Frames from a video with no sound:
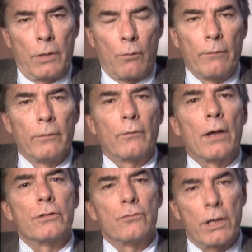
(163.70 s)
equivalent of
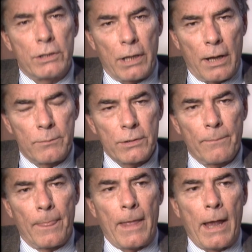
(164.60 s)
concentration camps,
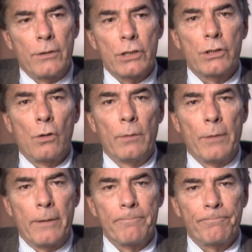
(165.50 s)
and just hold
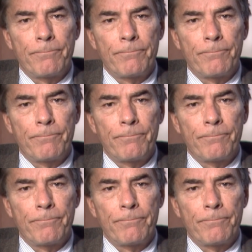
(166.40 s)
them there